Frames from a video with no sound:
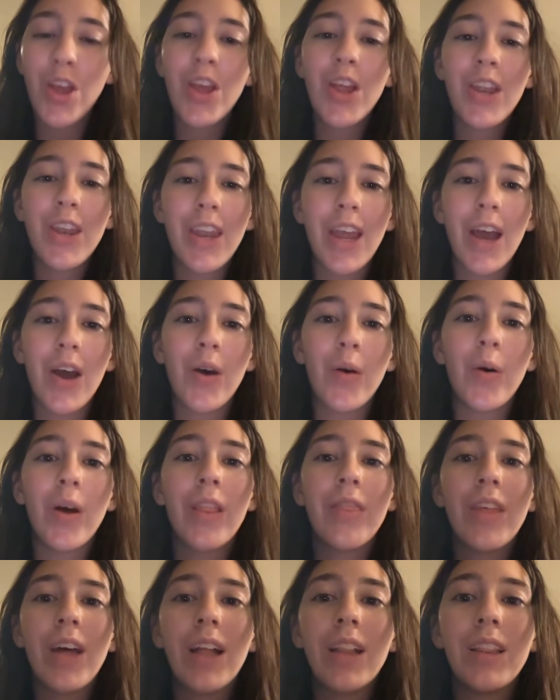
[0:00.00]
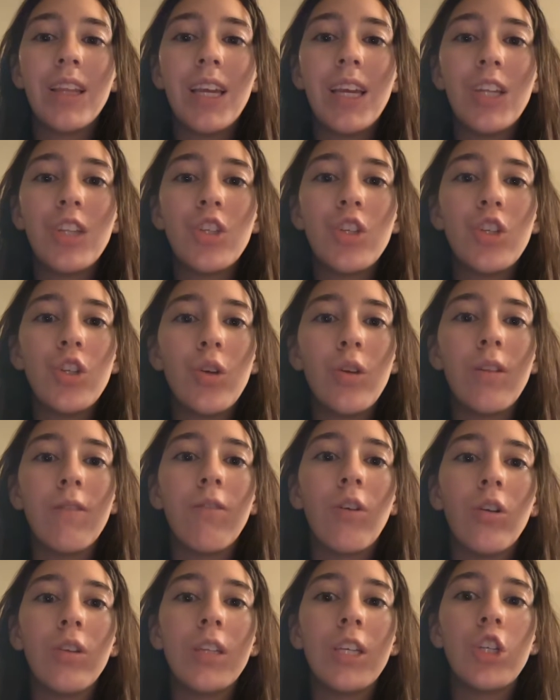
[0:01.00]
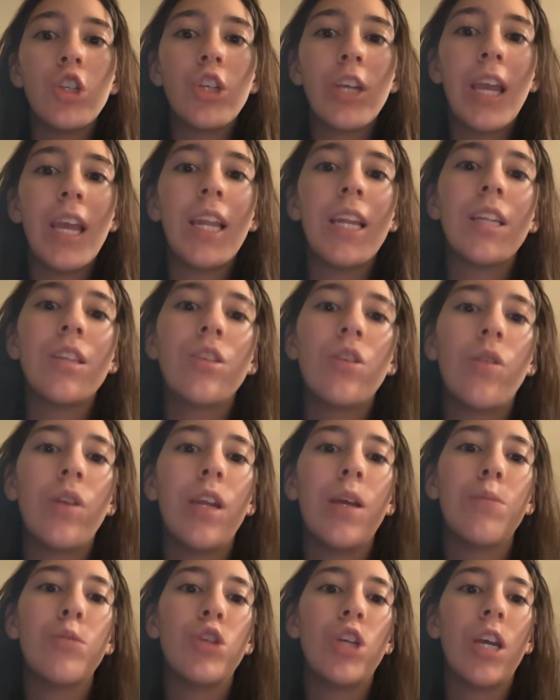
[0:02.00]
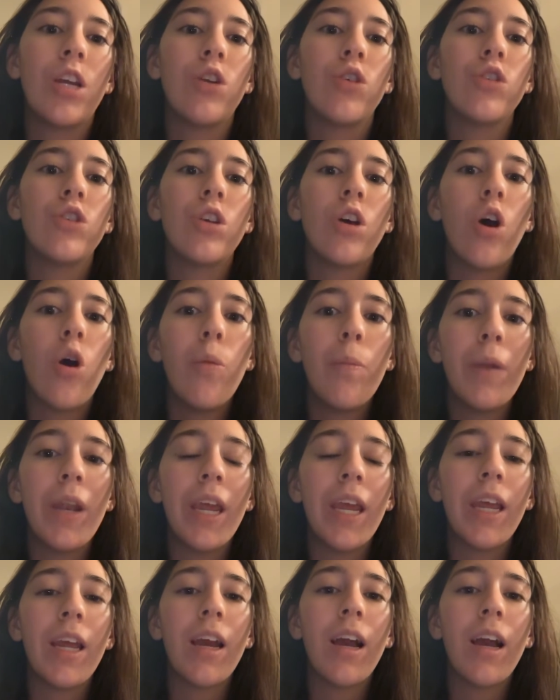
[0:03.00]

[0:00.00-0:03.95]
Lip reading: Now, that leads to the voltage-gated sodium channels opening,